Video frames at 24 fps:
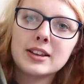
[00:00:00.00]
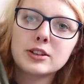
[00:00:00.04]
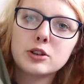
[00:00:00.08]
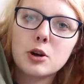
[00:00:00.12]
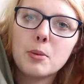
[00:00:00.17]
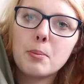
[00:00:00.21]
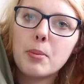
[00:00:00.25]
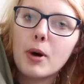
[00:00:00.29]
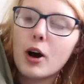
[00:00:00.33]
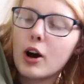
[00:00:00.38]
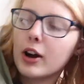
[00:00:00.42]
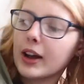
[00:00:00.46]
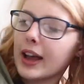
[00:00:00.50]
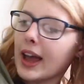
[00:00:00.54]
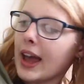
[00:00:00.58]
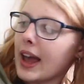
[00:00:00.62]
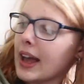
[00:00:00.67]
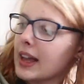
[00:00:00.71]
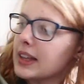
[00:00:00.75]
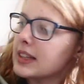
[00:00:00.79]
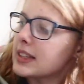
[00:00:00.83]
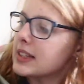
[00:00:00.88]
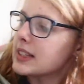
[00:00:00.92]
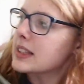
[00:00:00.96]
It's got
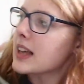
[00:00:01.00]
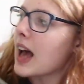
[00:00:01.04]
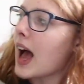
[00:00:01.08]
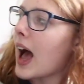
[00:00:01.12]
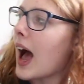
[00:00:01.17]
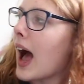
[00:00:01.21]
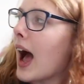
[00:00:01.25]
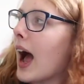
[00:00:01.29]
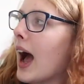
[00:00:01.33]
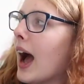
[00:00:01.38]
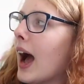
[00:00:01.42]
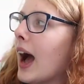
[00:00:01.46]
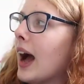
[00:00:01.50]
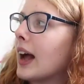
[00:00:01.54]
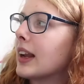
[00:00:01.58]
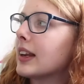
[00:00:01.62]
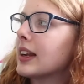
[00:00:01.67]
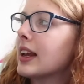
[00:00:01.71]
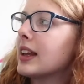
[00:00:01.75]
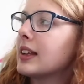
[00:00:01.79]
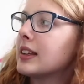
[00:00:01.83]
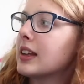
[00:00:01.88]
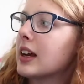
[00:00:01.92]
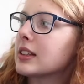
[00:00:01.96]
pockets
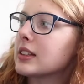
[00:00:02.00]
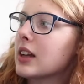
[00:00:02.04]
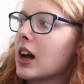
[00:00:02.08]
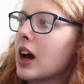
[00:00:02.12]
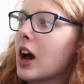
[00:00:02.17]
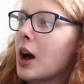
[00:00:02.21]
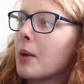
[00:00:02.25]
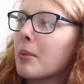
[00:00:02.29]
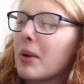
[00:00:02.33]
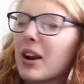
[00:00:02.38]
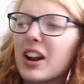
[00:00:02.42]
and it does up,